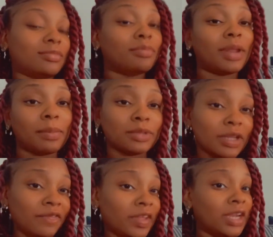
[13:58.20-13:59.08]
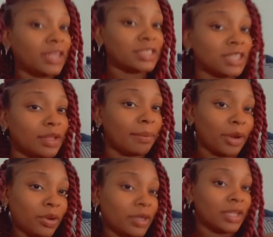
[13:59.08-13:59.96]
But I'm feeling this little
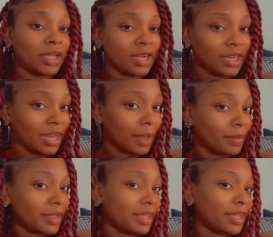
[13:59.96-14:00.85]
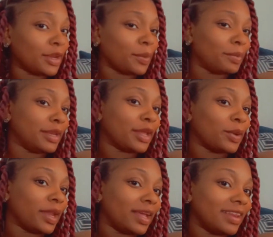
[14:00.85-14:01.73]
burgundy color that I've been getting on me though
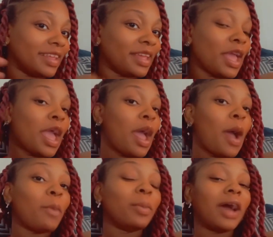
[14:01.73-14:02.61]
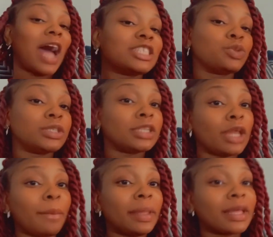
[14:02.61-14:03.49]
lately. But switched it
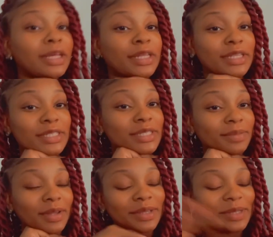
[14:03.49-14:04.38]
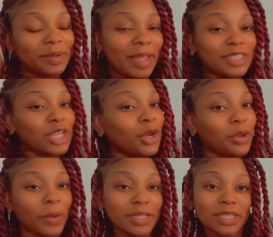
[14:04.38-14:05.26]
up because, um, as y'all
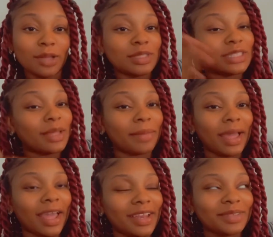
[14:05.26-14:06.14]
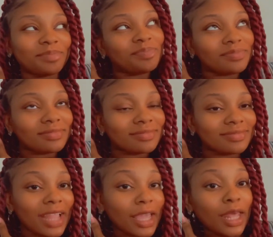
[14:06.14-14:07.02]
know, I talked to somebody.
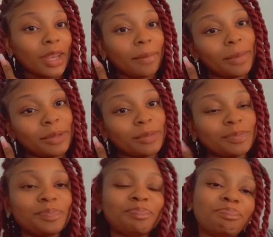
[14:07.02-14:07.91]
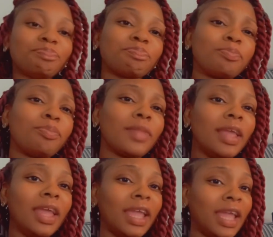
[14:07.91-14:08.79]
I got a little boo.
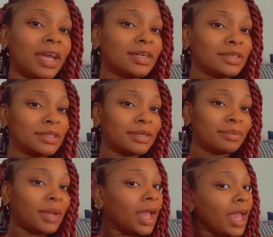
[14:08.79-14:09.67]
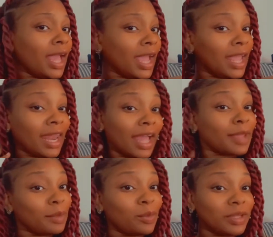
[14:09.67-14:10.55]
And um, he
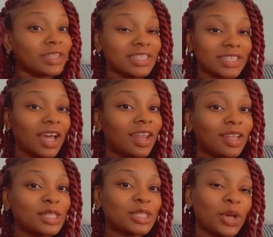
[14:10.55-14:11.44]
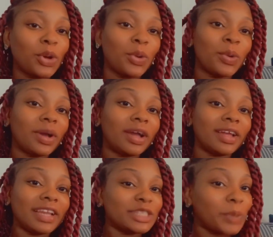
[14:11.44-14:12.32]
liked me with this color. So
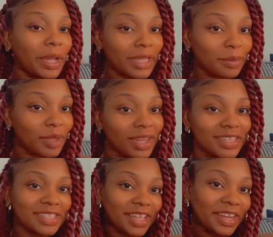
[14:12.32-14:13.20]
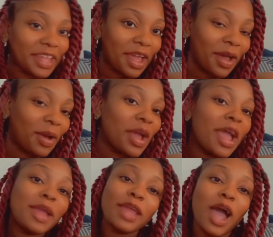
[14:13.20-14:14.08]
that's why I keep getting this color, y'all.
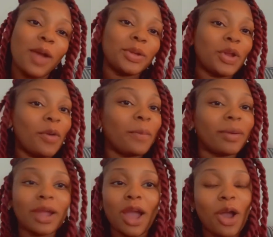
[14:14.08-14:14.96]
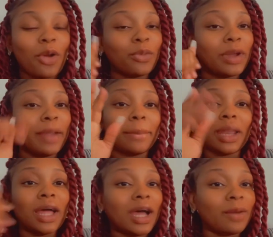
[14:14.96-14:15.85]
Y'all already know brown and
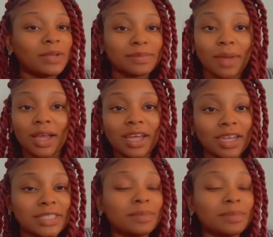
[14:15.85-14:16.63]
blonde was my colors.